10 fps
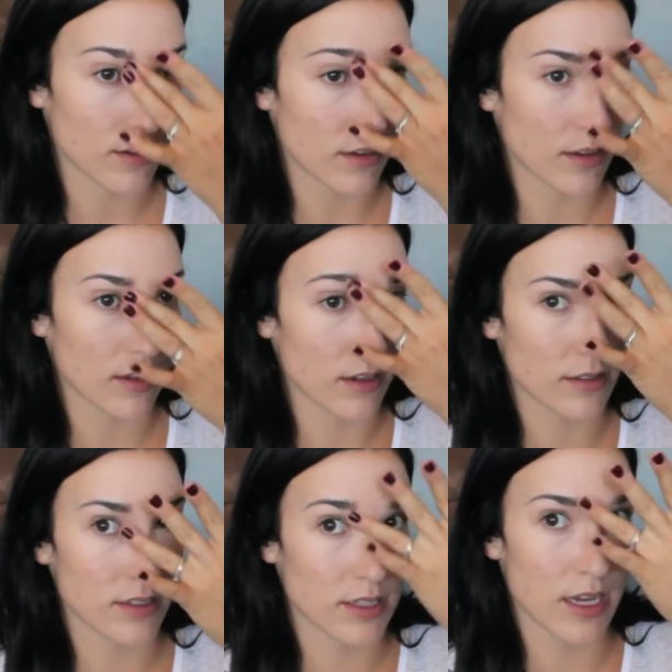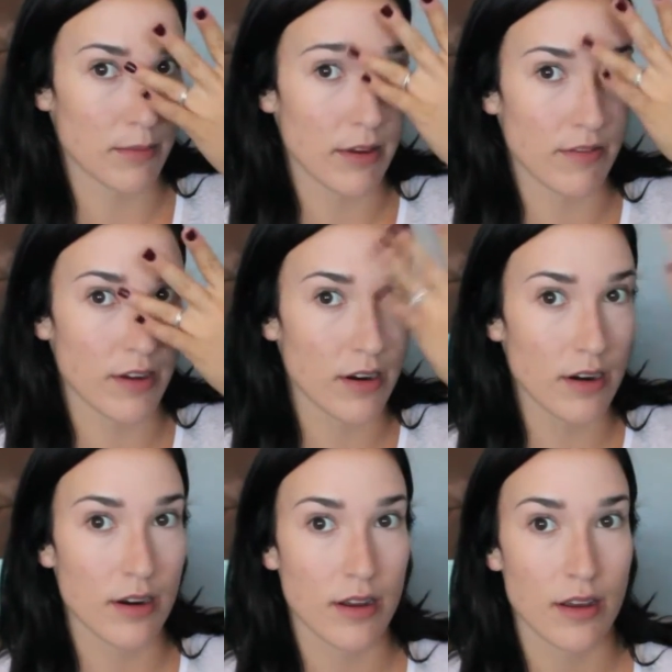And then I'll just take my finger
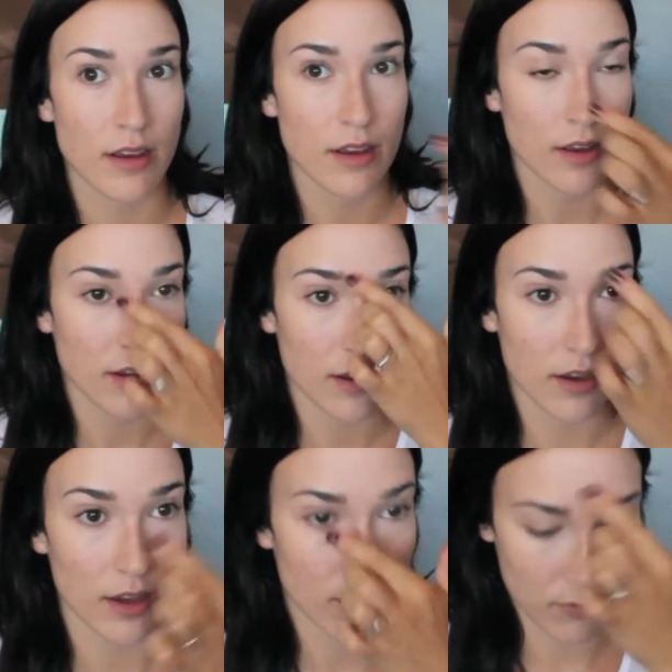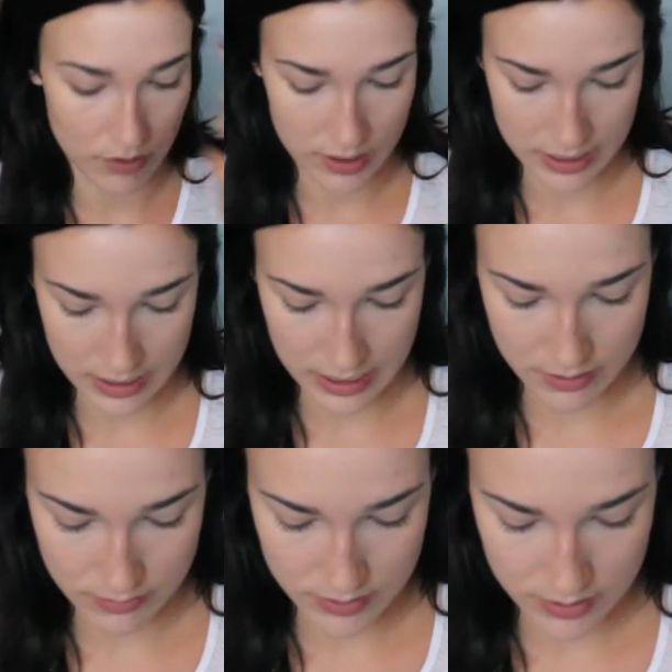and run that
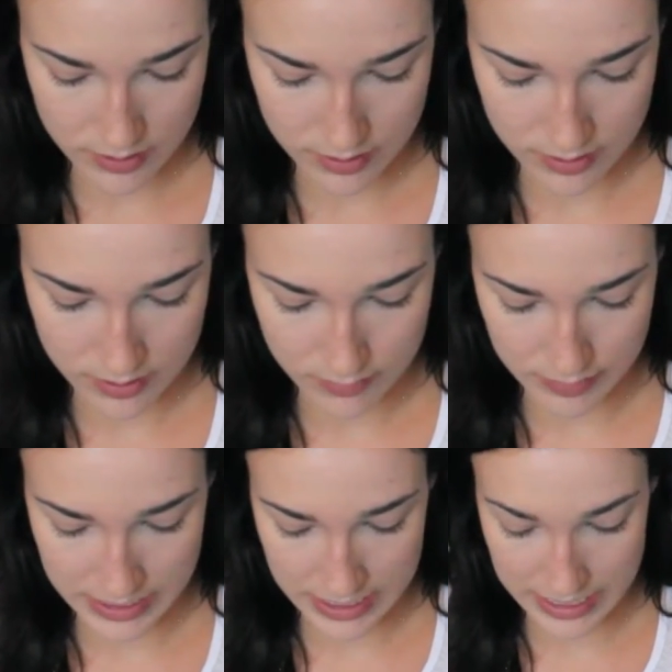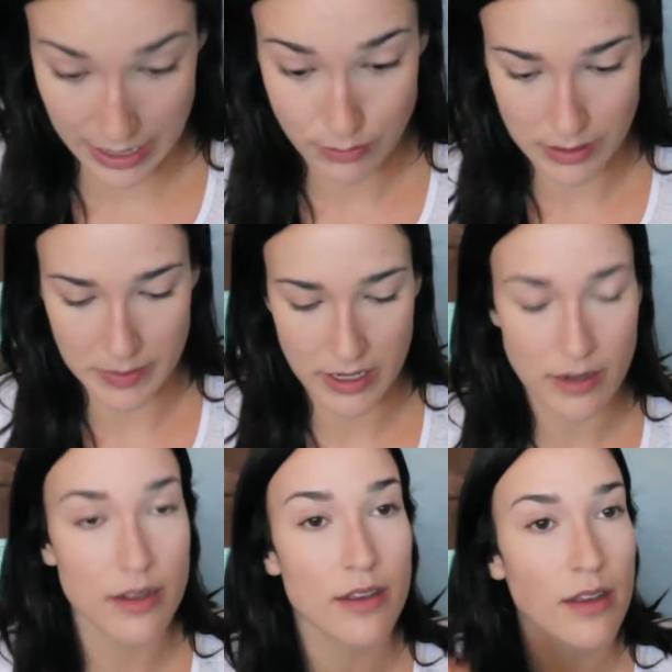out, blend it out, I mean.
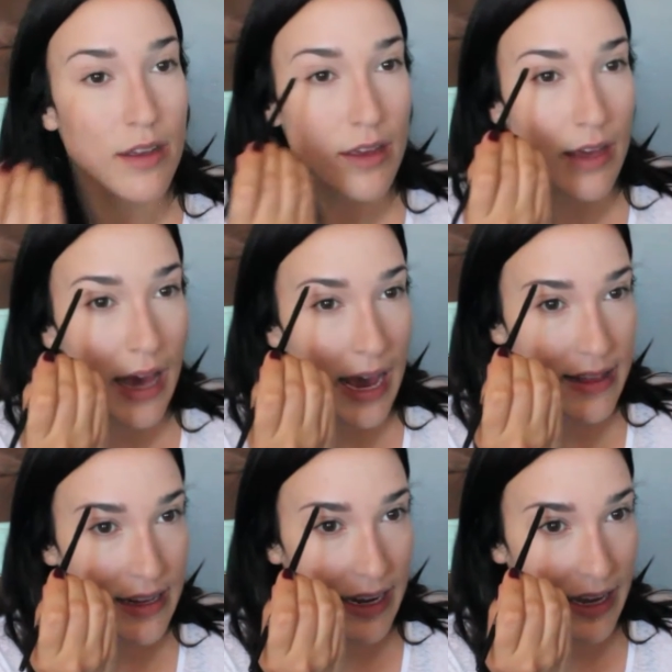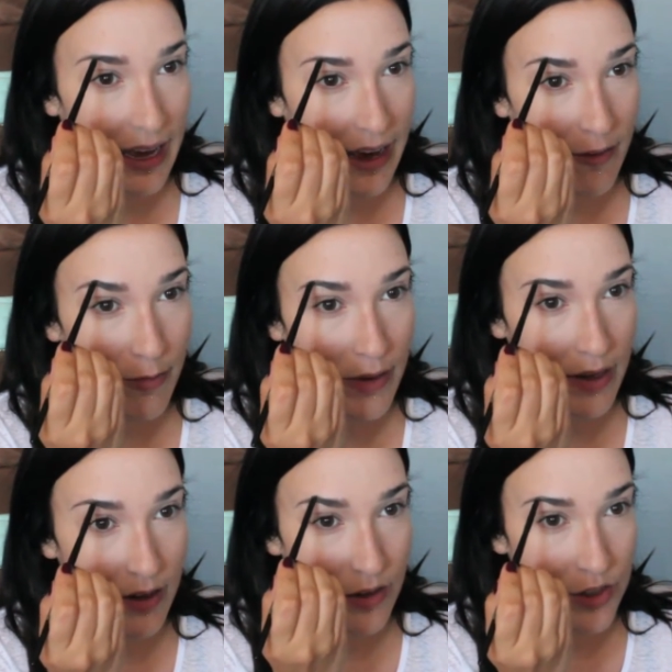And then I have
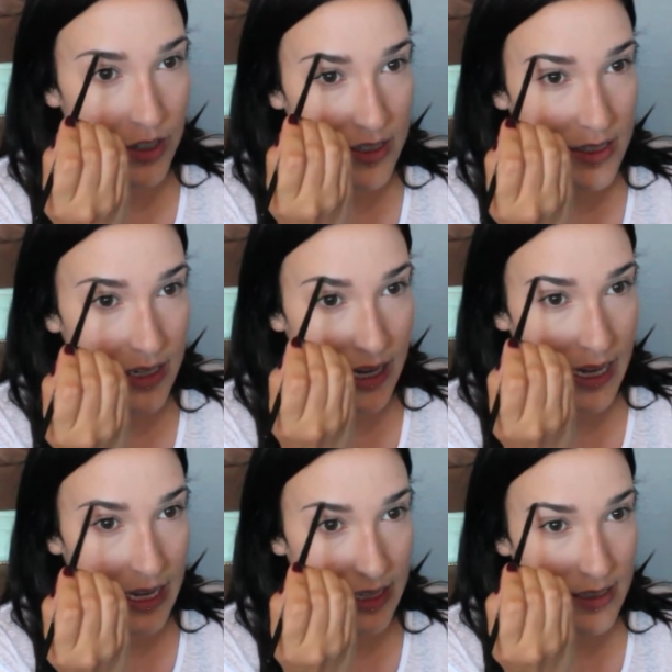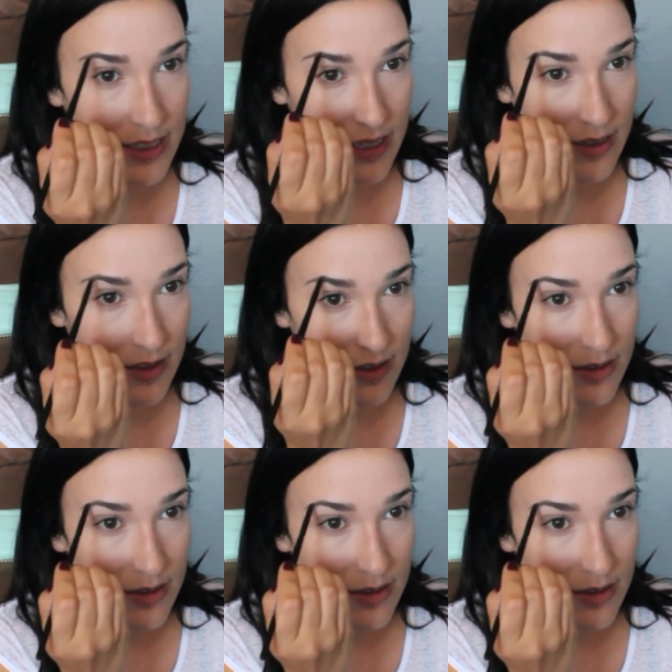been just enhancing